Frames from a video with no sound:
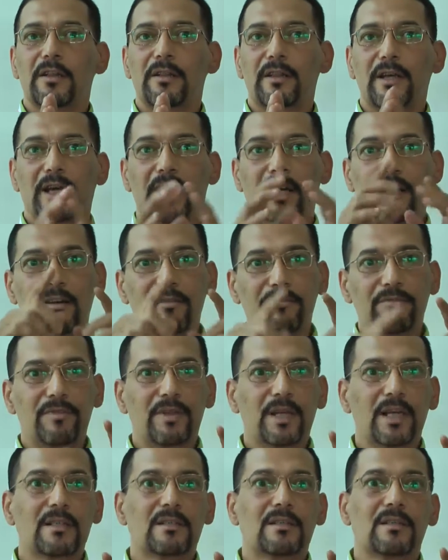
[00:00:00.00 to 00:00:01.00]
The graph
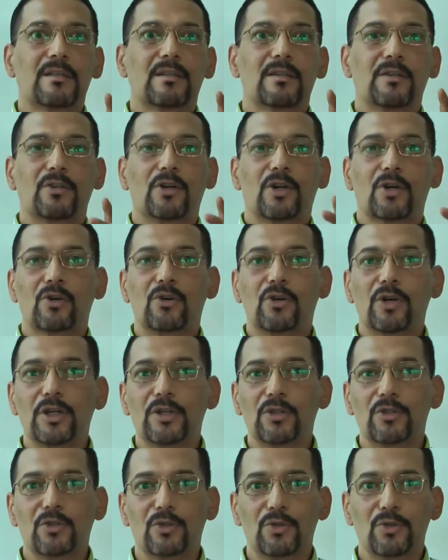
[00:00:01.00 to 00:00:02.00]
that you are
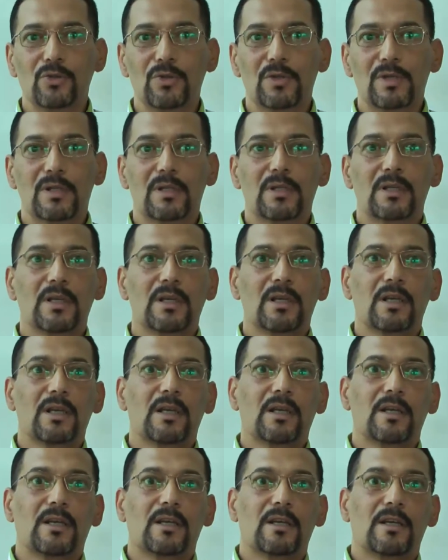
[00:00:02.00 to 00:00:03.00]
going to use
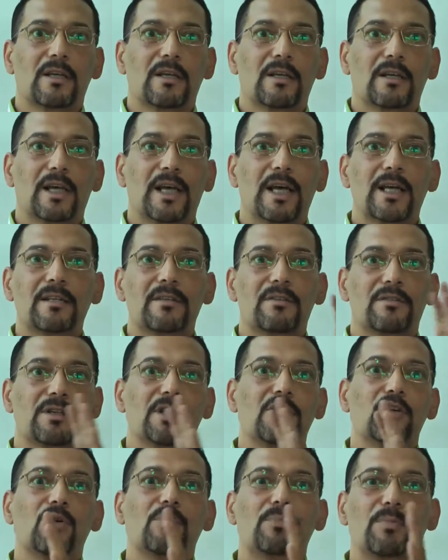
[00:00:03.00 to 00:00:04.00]
has
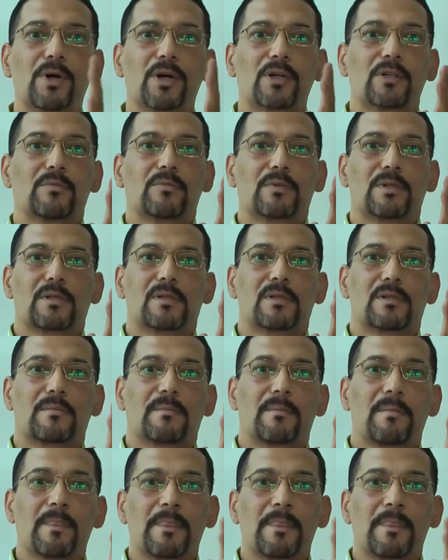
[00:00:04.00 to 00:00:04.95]
3 compartments.